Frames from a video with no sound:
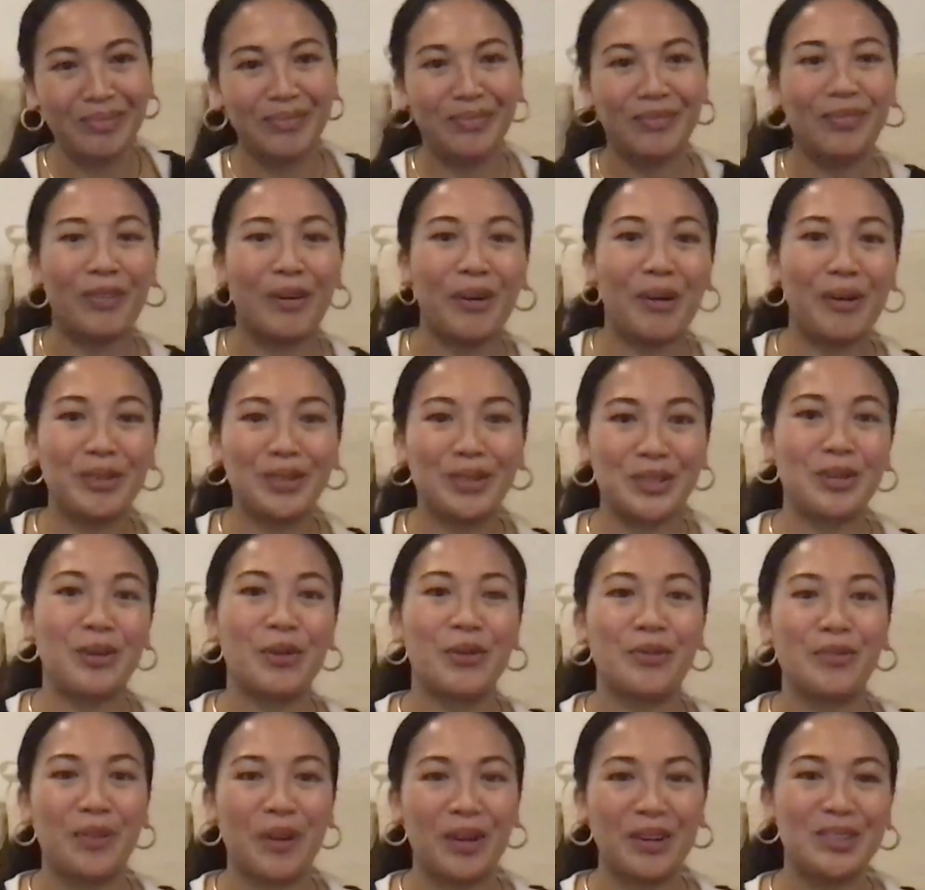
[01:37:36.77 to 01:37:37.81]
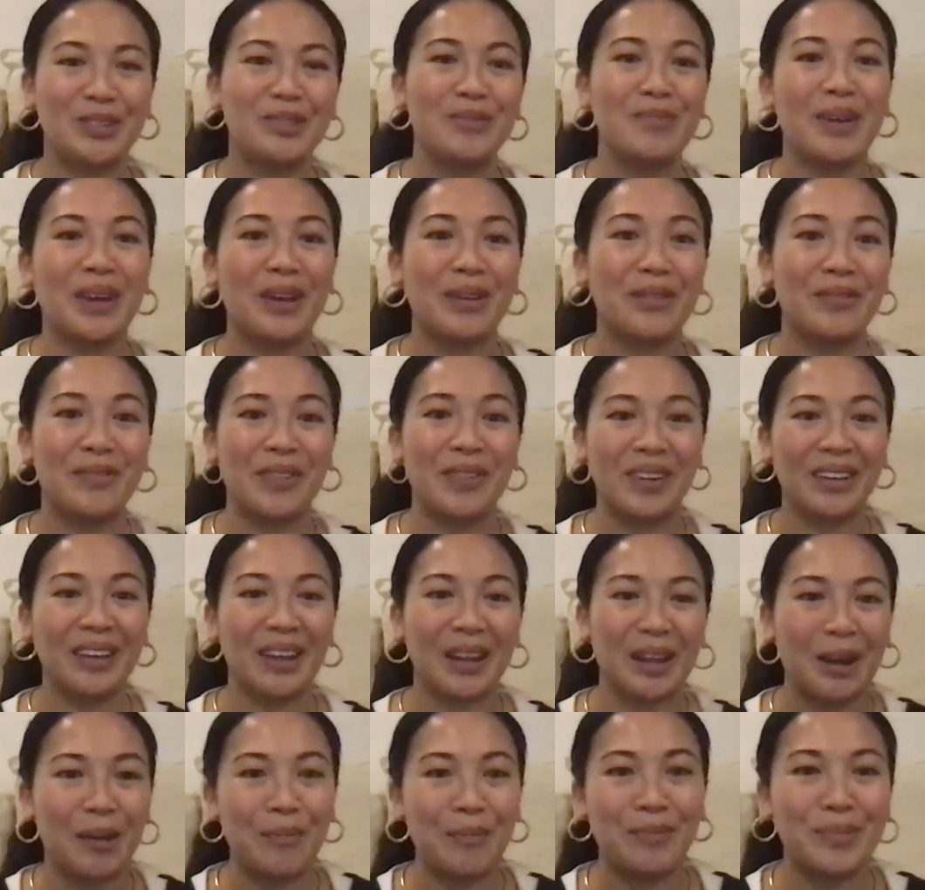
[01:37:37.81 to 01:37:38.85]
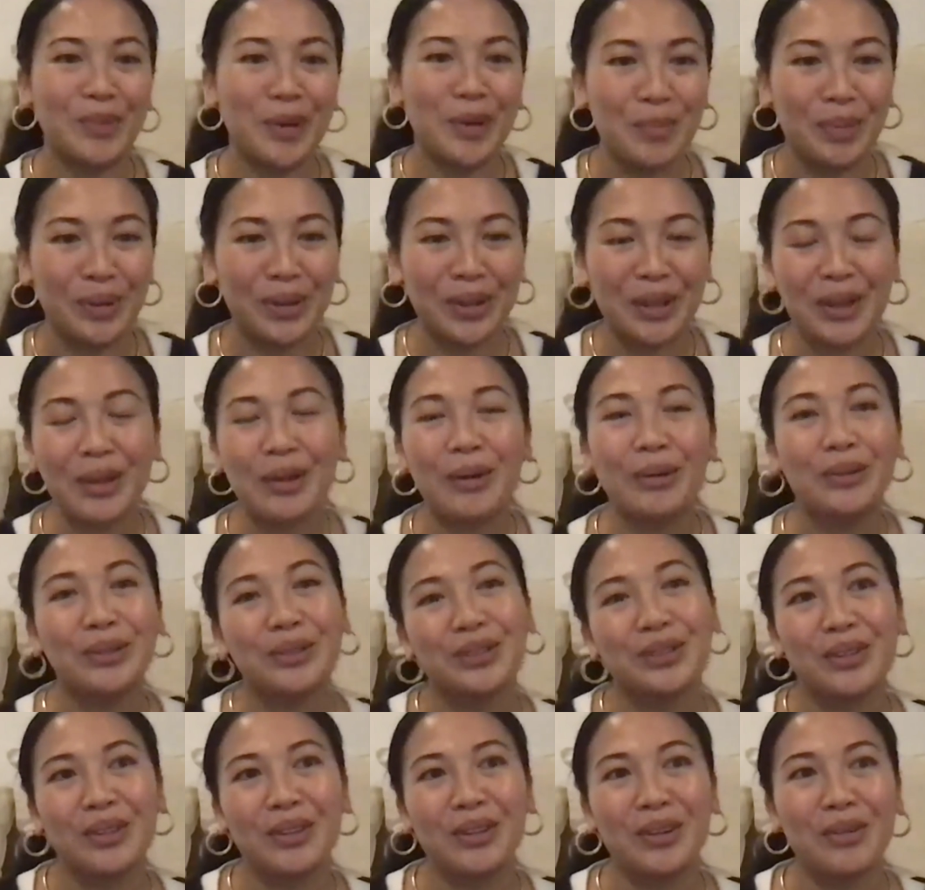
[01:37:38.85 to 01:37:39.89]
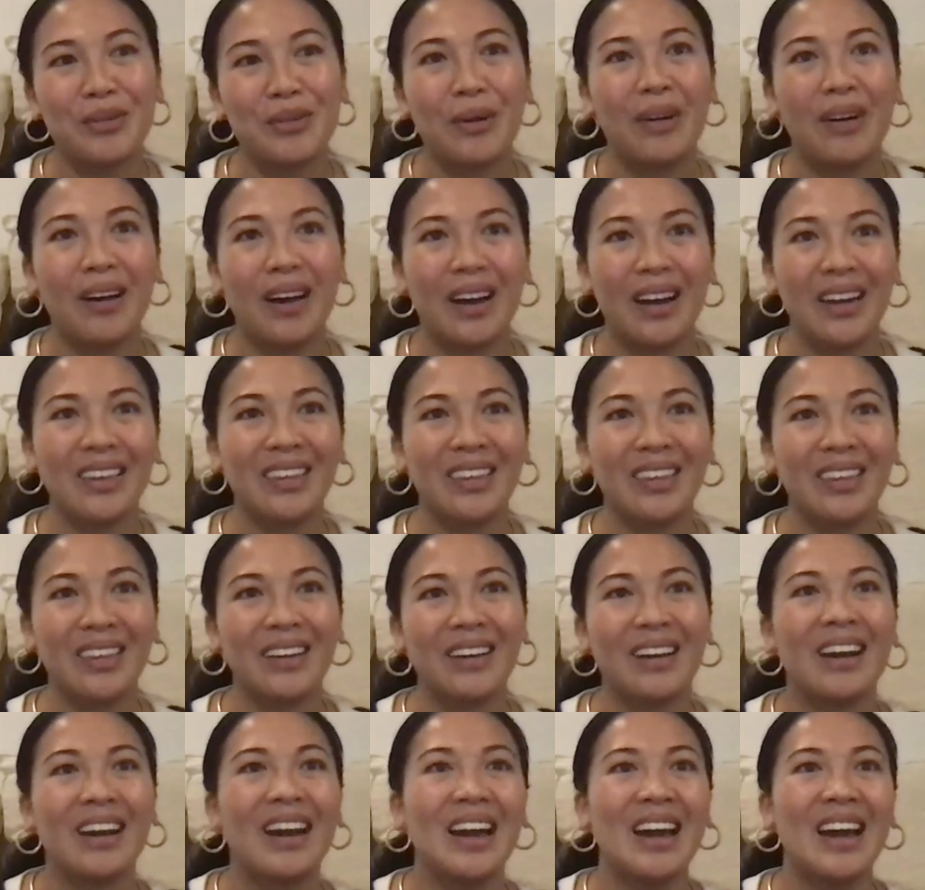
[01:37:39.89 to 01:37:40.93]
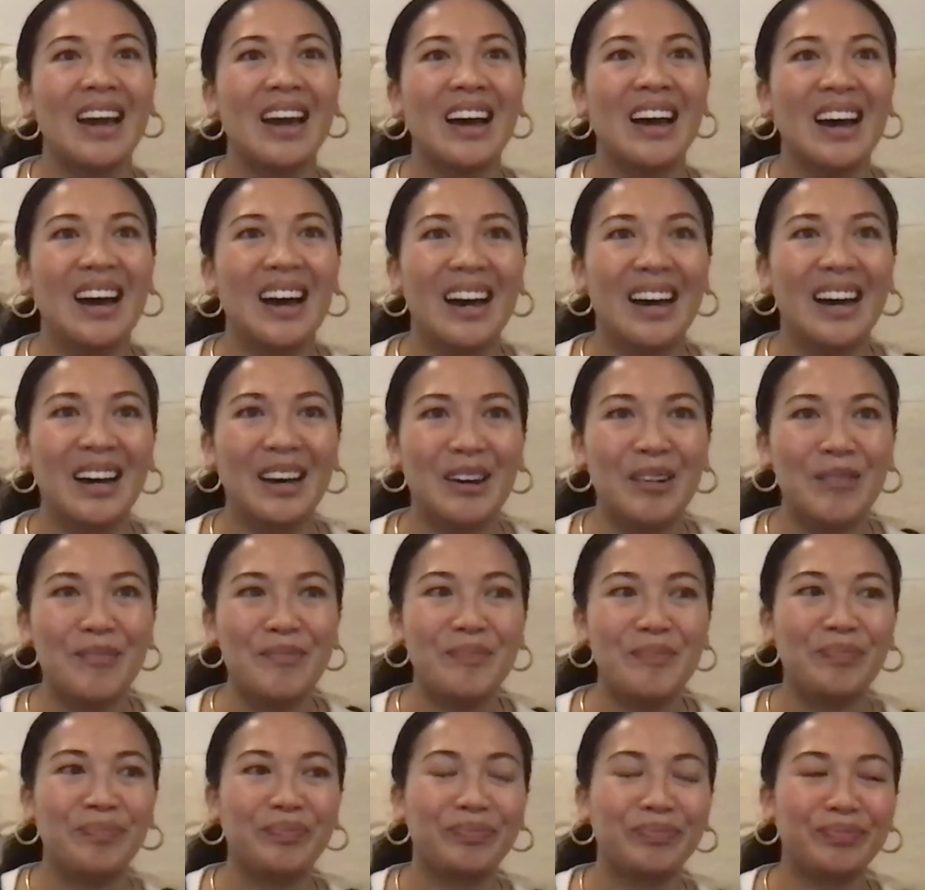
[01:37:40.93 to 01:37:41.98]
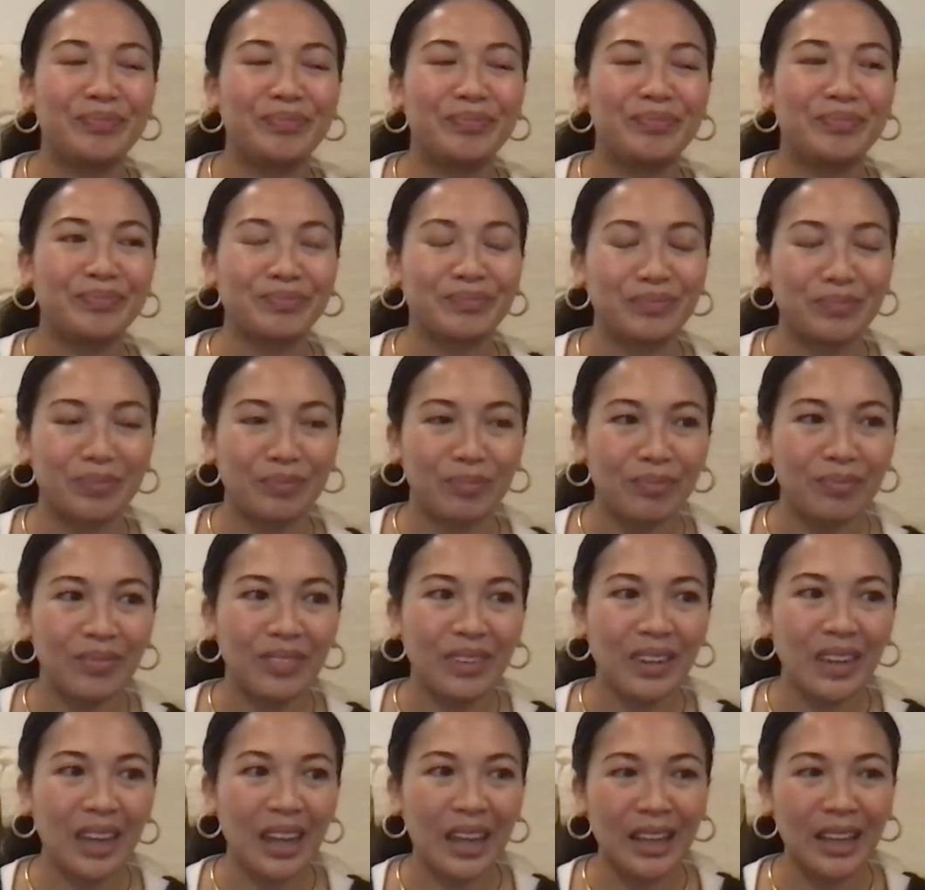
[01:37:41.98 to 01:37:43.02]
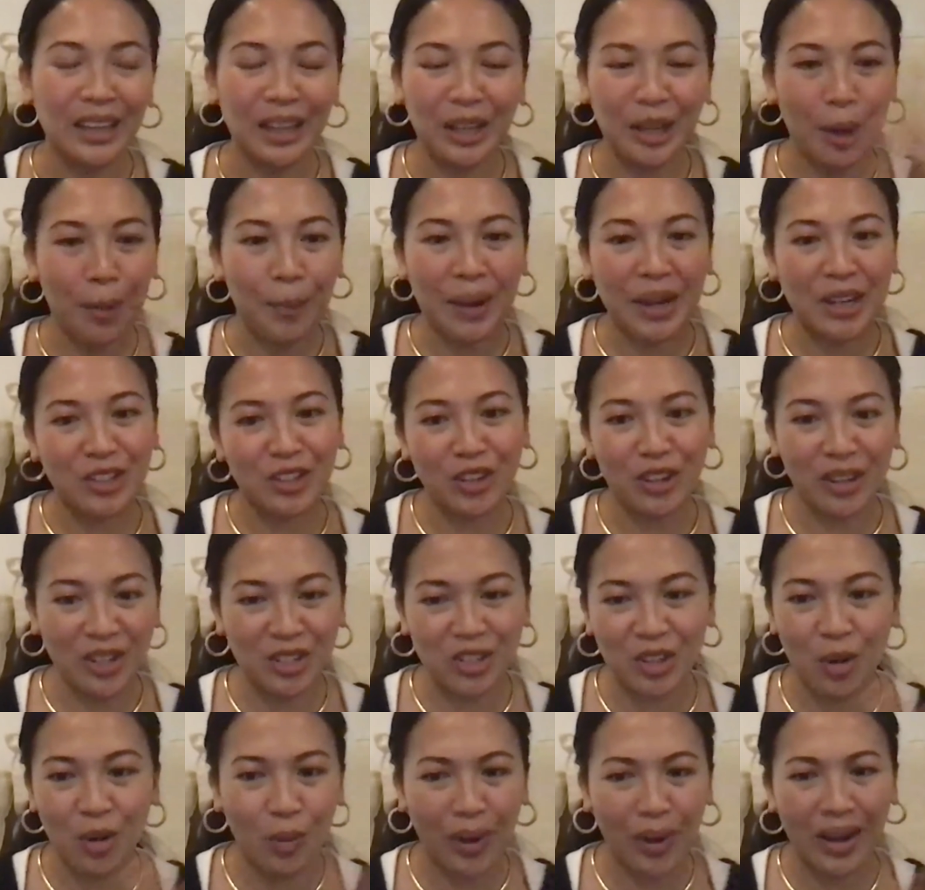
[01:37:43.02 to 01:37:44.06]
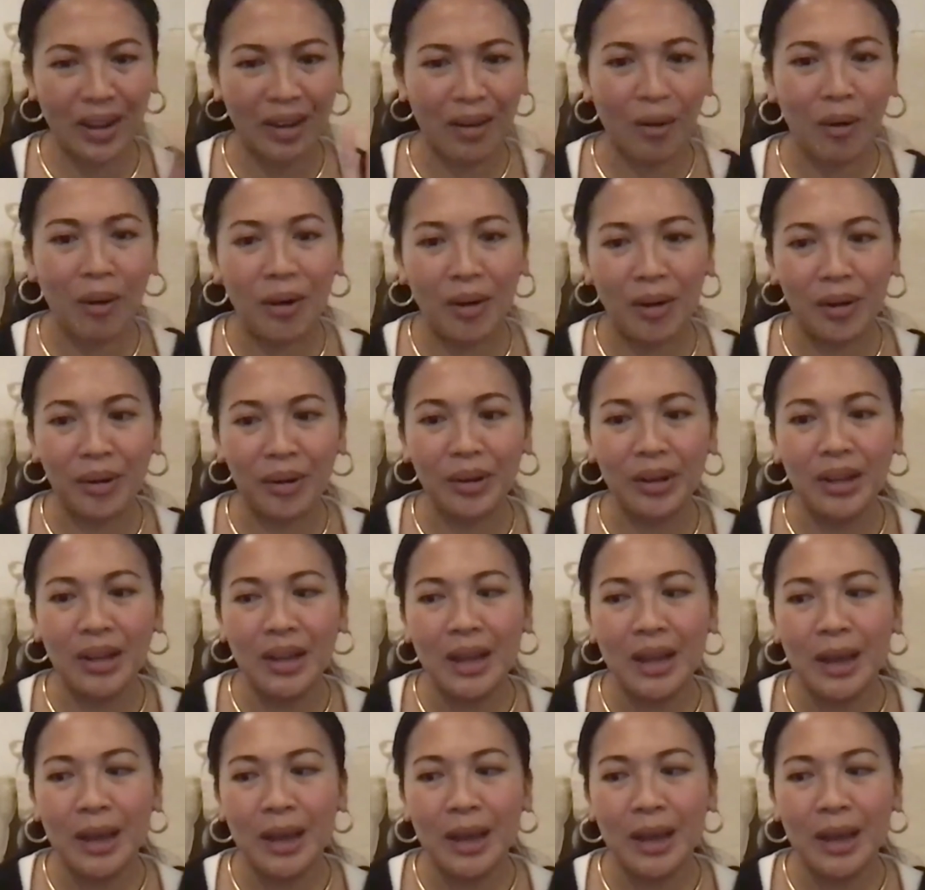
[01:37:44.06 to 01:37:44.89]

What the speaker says: far so far to make it feel like I'm completely older than you all either, in like a patronizing way at all.